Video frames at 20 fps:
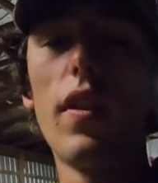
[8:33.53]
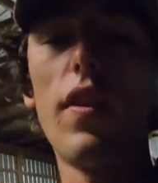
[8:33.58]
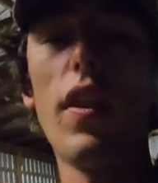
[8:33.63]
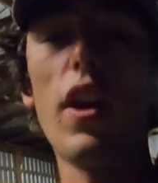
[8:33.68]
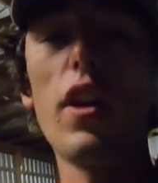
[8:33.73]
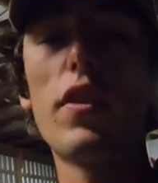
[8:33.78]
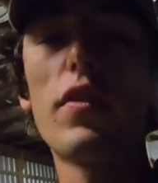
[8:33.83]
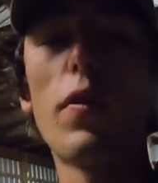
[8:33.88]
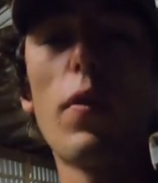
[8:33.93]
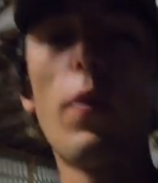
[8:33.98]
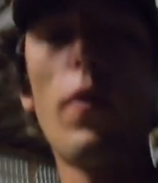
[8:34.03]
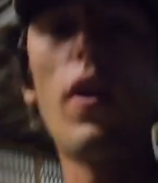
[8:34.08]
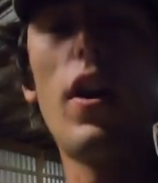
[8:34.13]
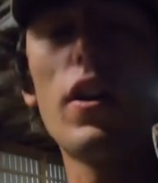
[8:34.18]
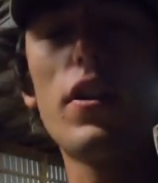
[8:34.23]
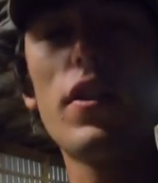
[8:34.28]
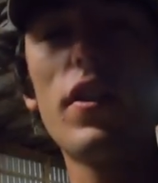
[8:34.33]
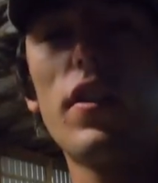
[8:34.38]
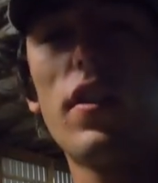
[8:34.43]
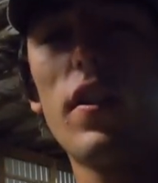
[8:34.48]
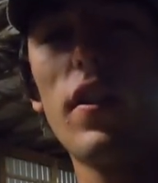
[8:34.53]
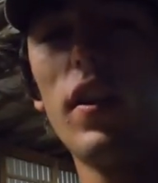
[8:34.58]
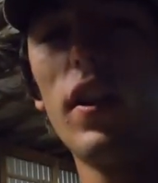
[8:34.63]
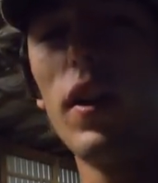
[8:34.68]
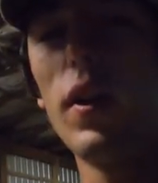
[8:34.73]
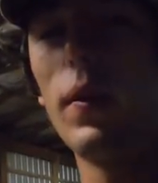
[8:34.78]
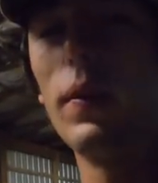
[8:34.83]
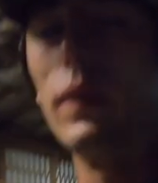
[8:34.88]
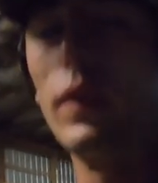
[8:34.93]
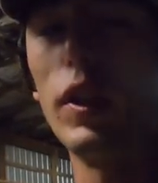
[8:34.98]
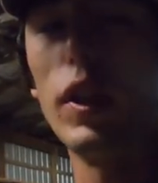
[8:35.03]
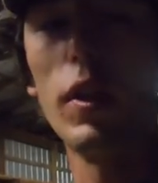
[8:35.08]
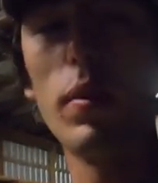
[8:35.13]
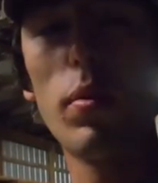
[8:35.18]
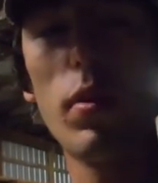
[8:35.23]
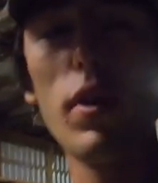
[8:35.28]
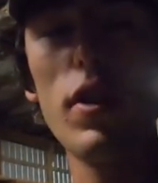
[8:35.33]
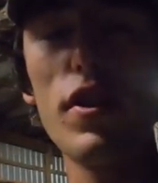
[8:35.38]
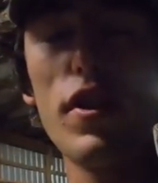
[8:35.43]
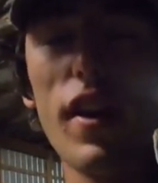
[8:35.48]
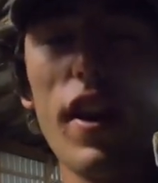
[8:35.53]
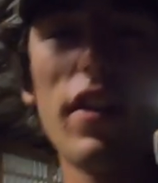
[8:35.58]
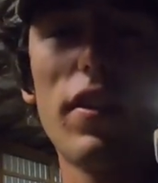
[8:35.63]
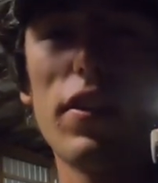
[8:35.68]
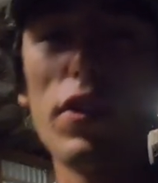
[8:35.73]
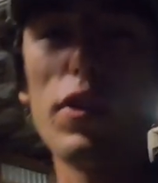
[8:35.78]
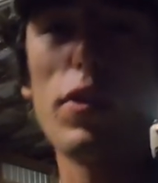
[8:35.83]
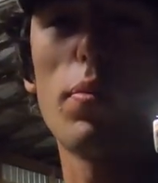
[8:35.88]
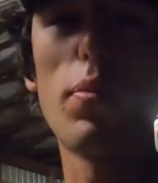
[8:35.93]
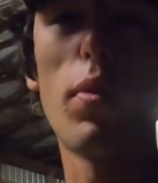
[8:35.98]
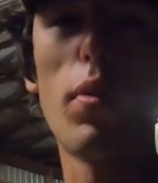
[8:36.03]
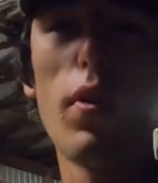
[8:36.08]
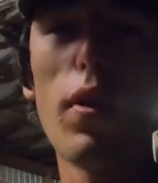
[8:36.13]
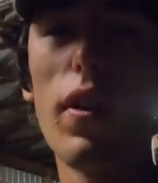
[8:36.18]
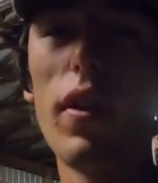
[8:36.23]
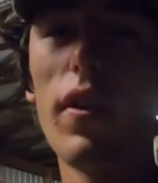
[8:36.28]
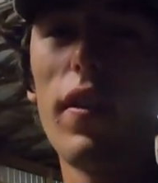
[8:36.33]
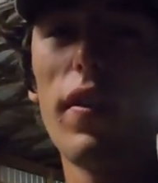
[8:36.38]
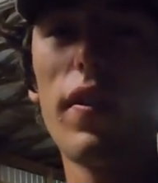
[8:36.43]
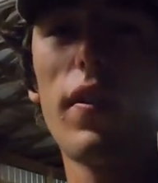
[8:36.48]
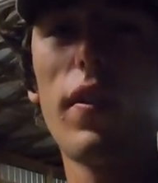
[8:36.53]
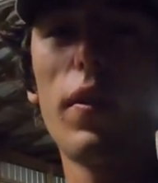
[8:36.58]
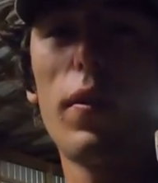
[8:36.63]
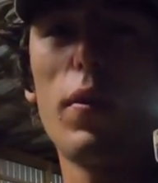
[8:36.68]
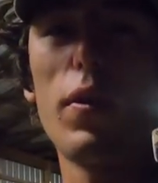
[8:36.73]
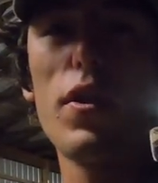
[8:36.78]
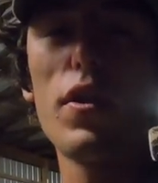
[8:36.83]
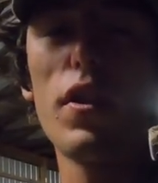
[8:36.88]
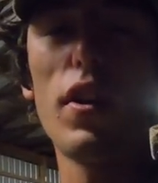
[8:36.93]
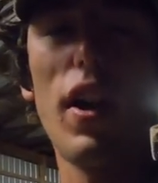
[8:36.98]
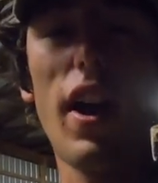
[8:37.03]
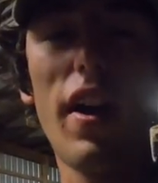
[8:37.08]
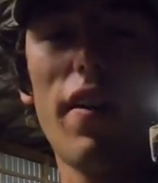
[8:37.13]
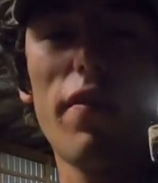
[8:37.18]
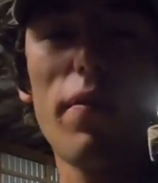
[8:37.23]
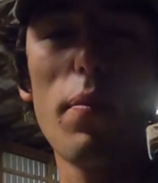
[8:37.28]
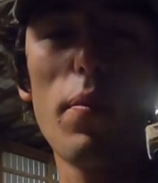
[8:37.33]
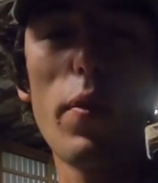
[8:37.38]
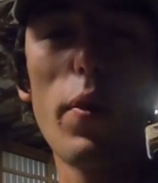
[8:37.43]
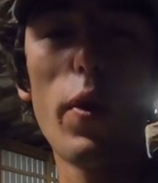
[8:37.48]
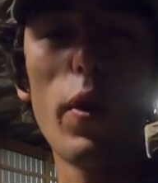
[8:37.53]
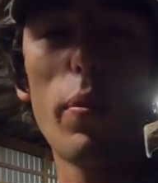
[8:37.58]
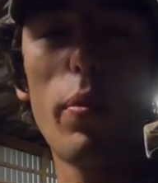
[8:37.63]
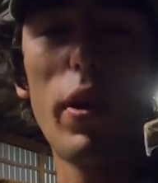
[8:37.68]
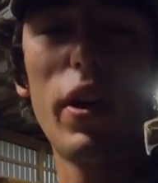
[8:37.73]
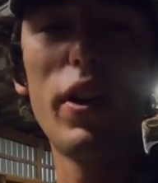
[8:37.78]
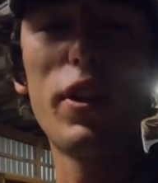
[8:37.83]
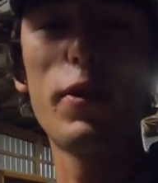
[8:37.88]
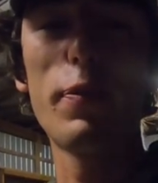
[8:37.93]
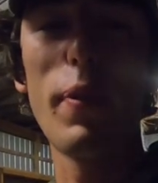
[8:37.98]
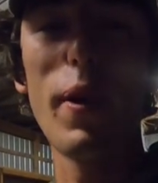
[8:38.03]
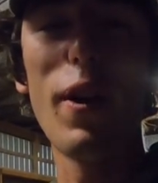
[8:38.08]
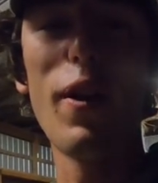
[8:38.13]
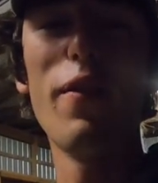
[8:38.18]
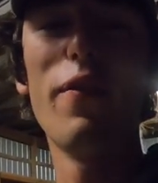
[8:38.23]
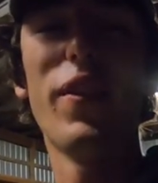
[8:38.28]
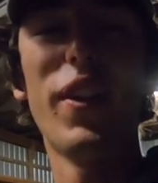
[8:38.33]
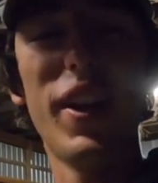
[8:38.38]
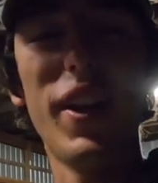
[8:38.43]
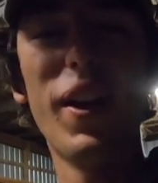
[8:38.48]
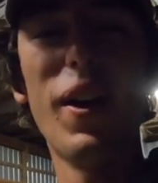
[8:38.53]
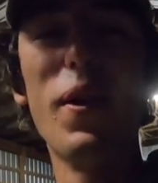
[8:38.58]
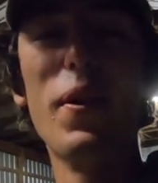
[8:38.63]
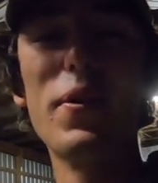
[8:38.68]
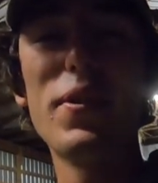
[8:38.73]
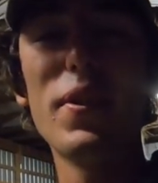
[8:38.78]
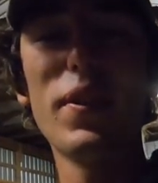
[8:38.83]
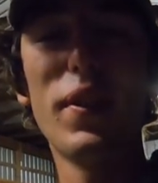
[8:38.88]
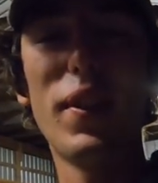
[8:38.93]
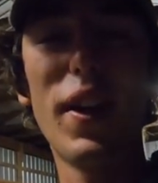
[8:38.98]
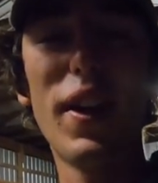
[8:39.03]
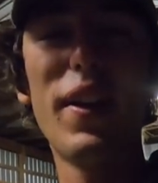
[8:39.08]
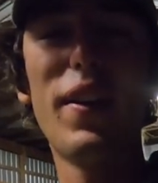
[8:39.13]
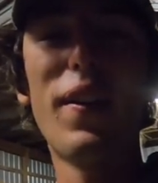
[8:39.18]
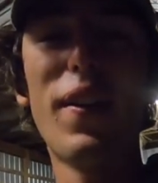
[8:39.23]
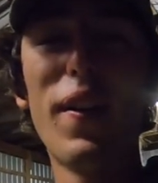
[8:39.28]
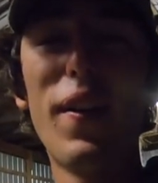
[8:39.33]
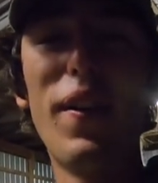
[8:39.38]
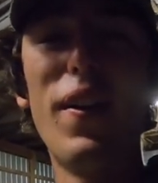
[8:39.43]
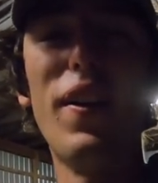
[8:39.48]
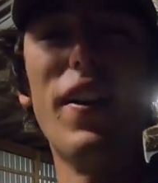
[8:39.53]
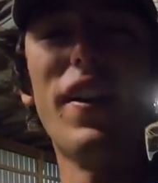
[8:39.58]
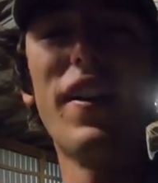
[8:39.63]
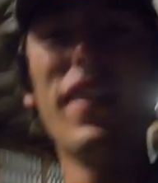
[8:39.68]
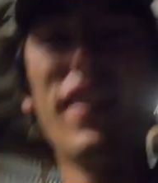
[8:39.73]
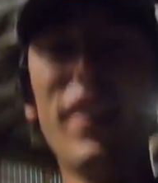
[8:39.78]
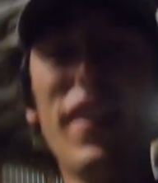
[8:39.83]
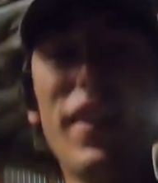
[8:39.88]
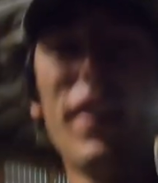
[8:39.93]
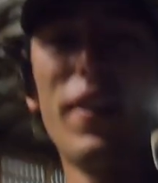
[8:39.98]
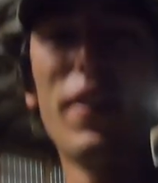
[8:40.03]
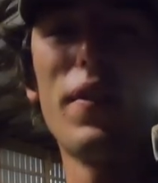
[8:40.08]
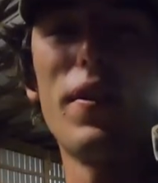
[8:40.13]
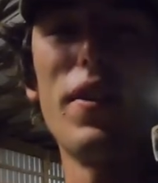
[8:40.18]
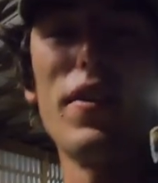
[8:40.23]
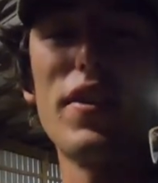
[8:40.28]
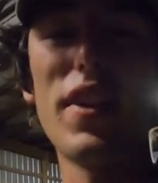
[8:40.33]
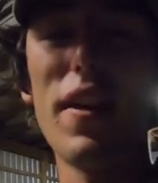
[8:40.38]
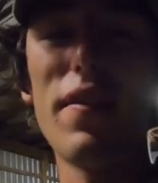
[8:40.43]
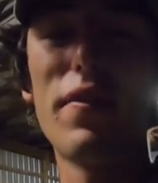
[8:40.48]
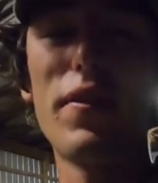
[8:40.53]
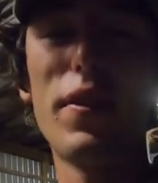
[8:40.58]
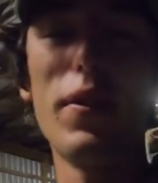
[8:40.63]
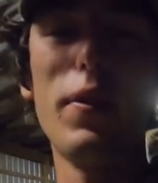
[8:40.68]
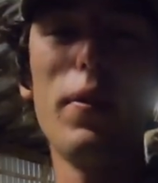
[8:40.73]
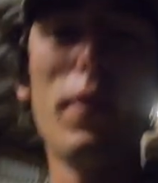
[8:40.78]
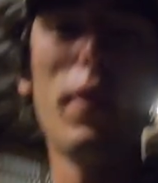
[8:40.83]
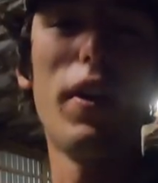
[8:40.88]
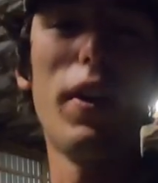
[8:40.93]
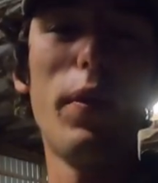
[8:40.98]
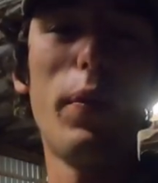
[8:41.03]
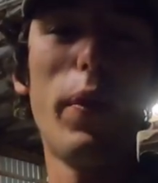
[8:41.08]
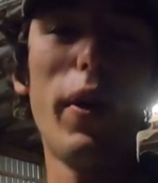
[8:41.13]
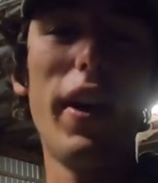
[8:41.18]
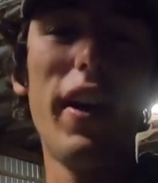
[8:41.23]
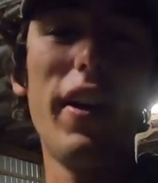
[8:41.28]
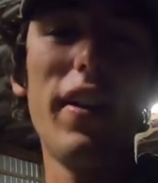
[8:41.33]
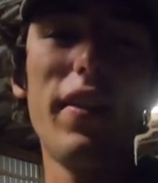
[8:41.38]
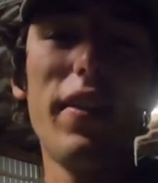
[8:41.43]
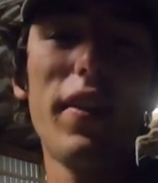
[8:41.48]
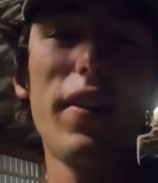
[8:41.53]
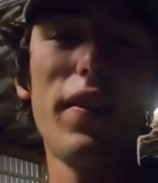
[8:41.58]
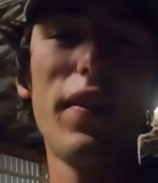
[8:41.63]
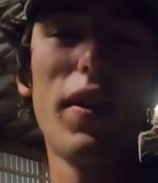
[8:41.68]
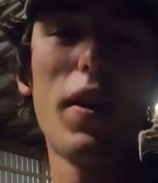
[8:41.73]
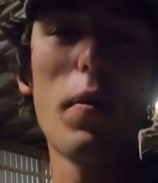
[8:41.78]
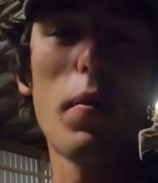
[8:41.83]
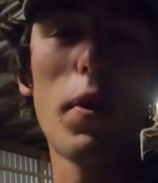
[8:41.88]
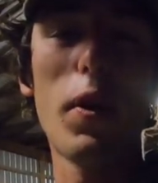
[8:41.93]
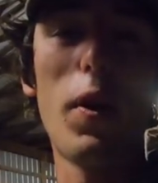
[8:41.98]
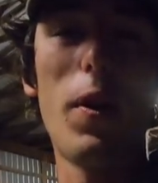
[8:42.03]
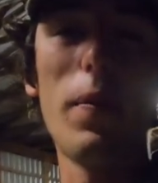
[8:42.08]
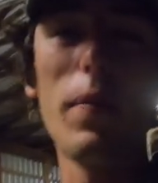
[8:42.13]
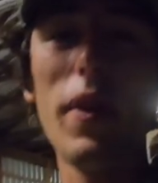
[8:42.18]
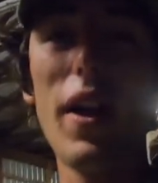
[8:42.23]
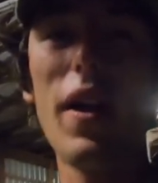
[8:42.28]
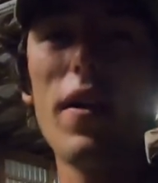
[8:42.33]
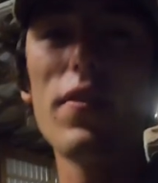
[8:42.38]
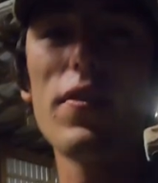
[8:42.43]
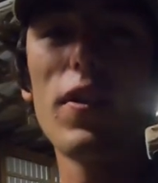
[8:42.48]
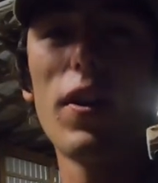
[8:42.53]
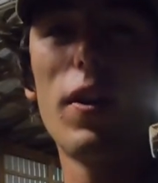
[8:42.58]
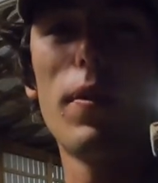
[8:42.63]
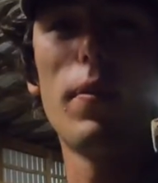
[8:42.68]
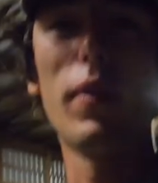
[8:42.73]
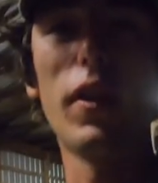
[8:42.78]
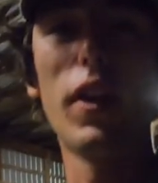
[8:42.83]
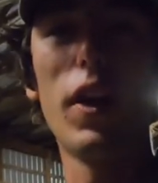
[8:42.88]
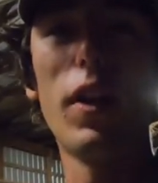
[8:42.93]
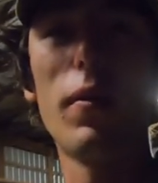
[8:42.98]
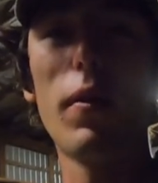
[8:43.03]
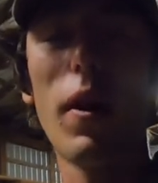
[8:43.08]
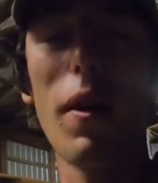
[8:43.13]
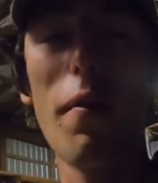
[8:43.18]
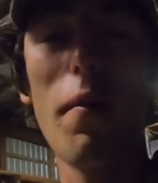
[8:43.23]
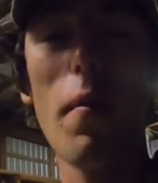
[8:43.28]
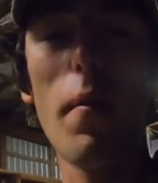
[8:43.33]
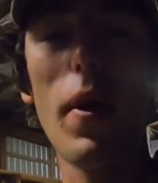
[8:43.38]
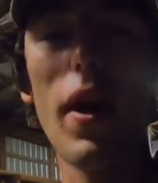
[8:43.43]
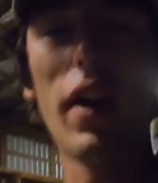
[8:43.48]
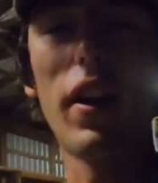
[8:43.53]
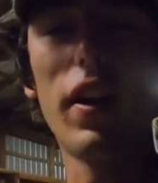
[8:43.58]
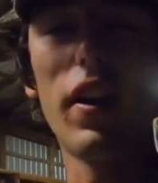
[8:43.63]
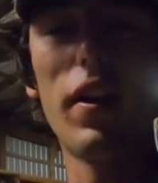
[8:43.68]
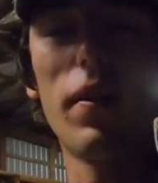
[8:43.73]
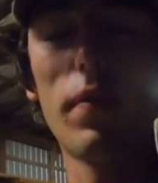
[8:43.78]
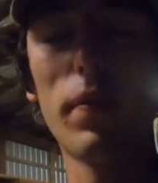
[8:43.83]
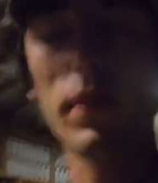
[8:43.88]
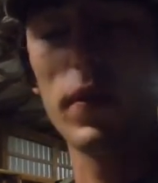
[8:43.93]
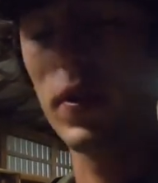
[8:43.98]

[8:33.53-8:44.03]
Thanks for watching. Really appreciate the support. We should have more pig spearing videos later on. Just have to wait, let them calm down some and get them coming back in.